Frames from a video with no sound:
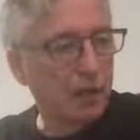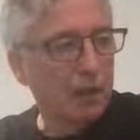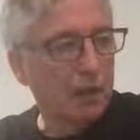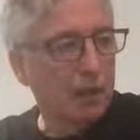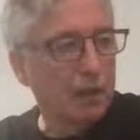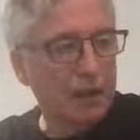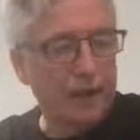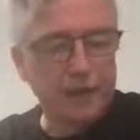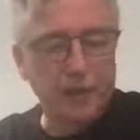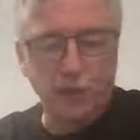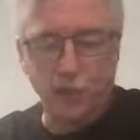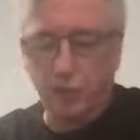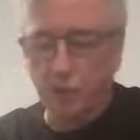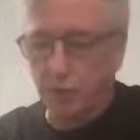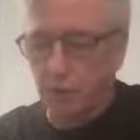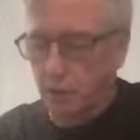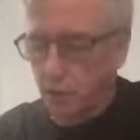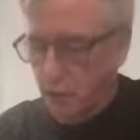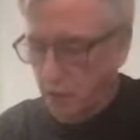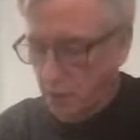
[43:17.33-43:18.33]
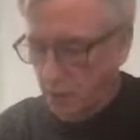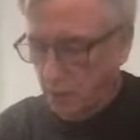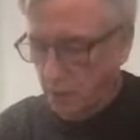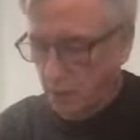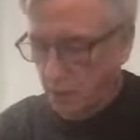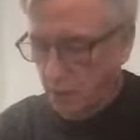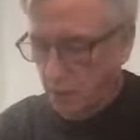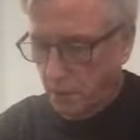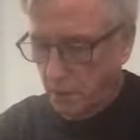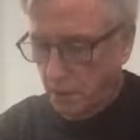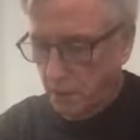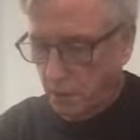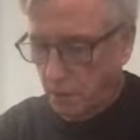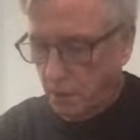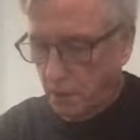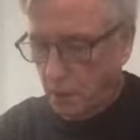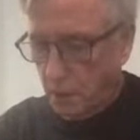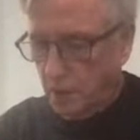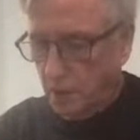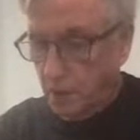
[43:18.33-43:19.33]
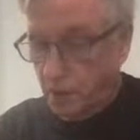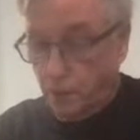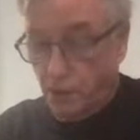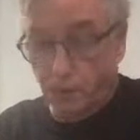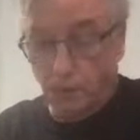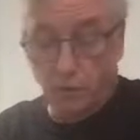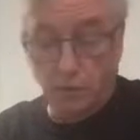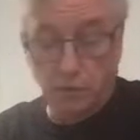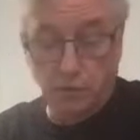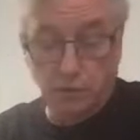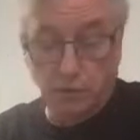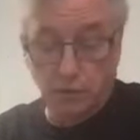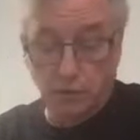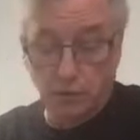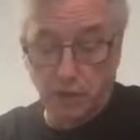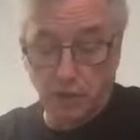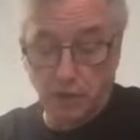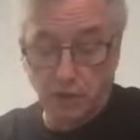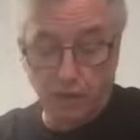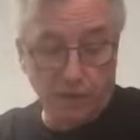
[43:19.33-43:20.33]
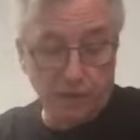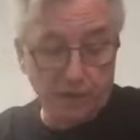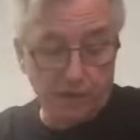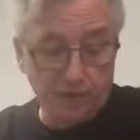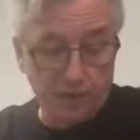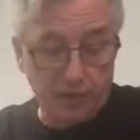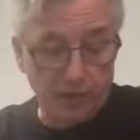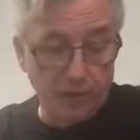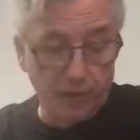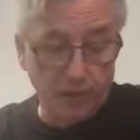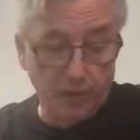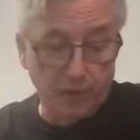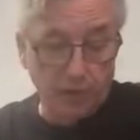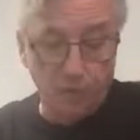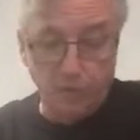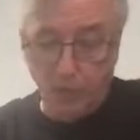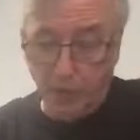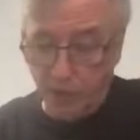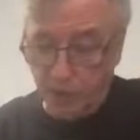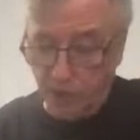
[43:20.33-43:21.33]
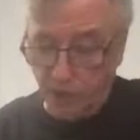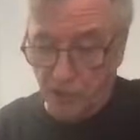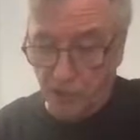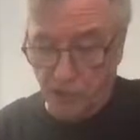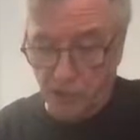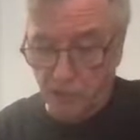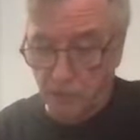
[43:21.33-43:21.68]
collection. So his wife gave me a whole bunch of